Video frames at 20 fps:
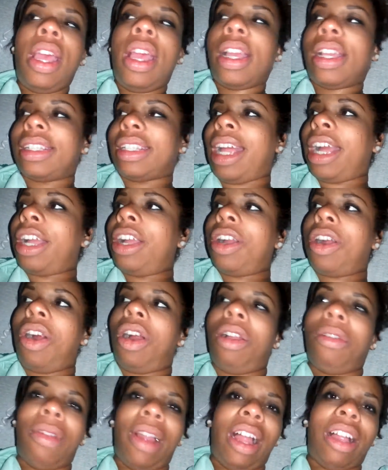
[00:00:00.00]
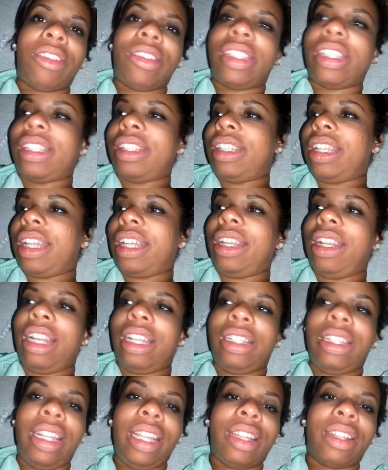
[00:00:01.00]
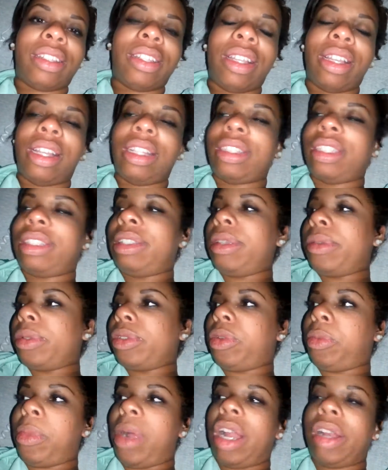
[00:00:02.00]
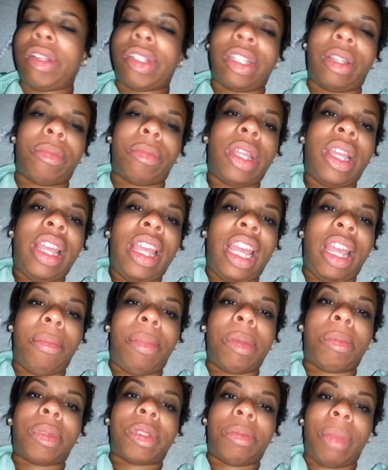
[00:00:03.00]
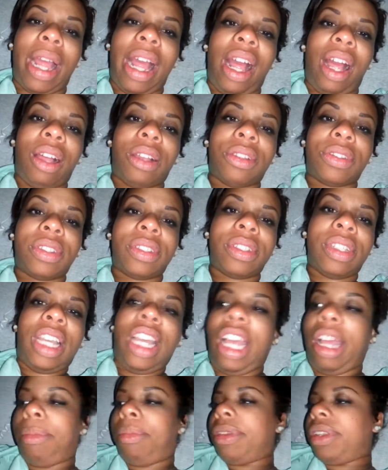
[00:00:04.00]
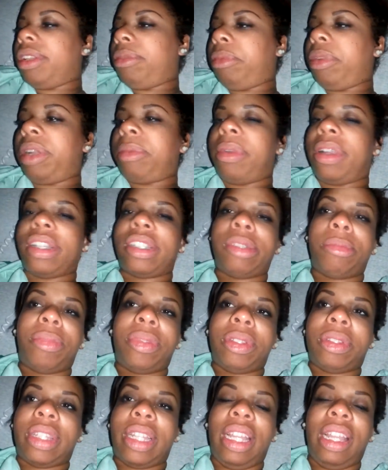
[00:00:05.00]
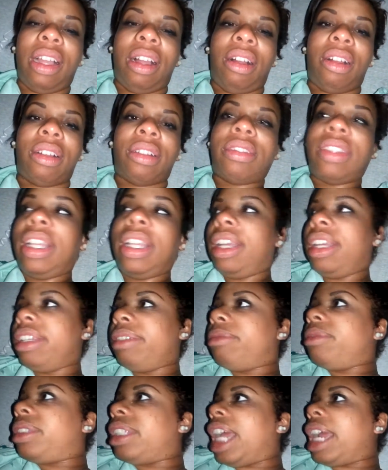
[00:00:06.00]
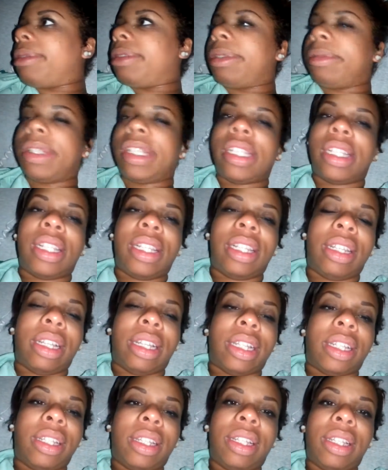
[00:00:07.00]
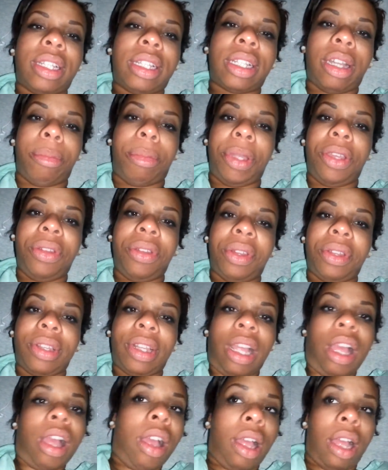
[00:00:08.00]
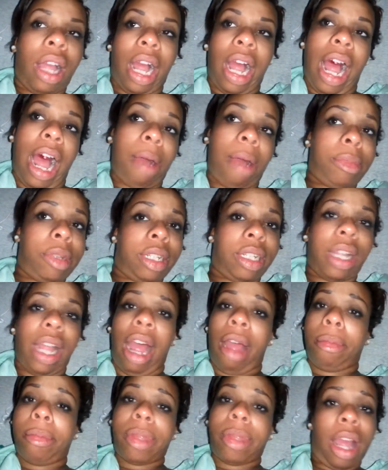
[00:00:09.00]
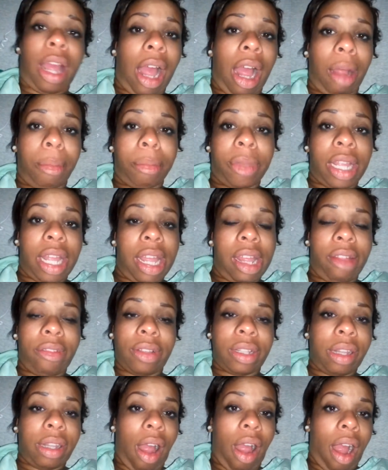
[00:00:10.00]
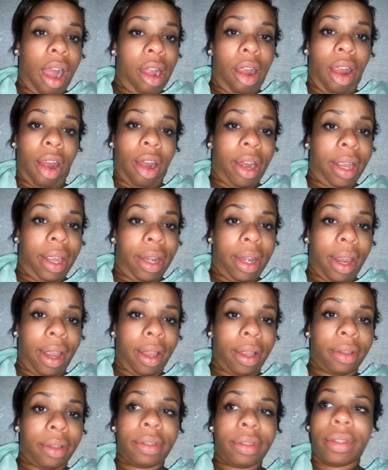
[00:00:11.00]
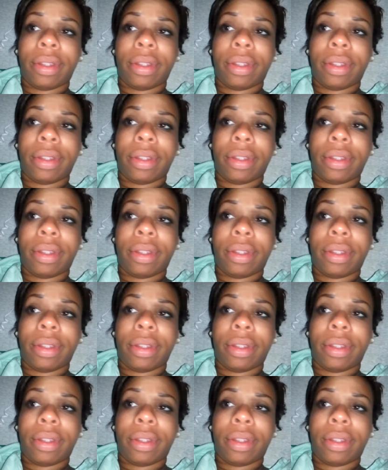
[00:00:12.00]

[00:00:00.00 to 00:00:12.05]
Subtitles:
cause I can go around just sticking the monitors up in people's mouths and putting the blood pressure thing on, type some shit in the computer. I'm a RN now.